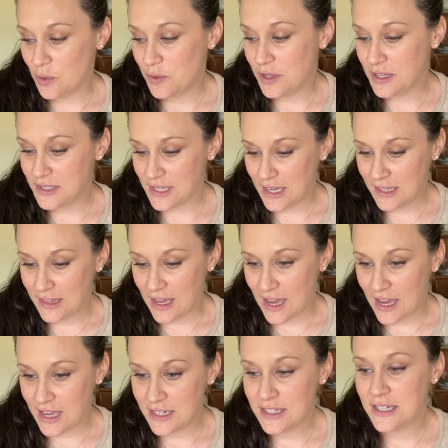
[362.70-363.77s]
things like
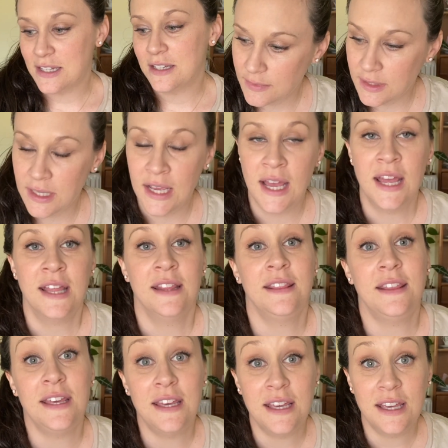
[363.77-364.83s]
that.
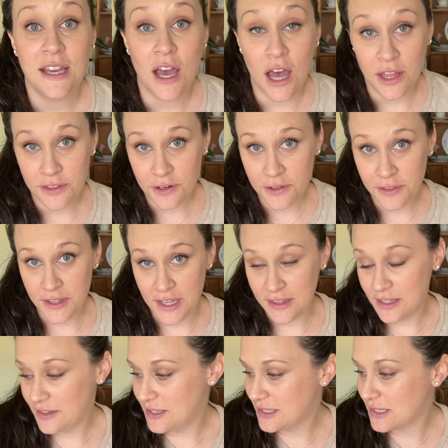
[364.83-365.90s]
The other thing
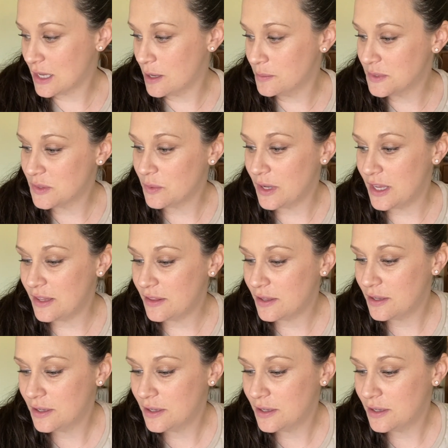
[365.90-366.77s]
that this comes with,